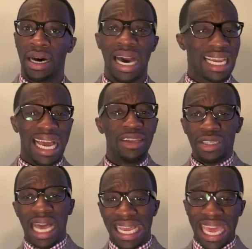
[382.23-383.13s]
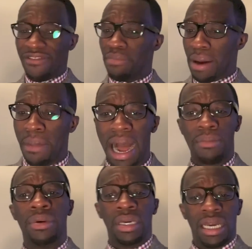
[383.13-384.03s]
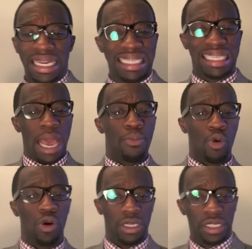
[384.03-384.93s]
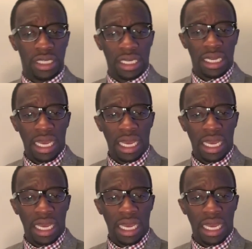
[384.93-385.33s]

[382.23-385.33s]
Like I gave my mom an example once.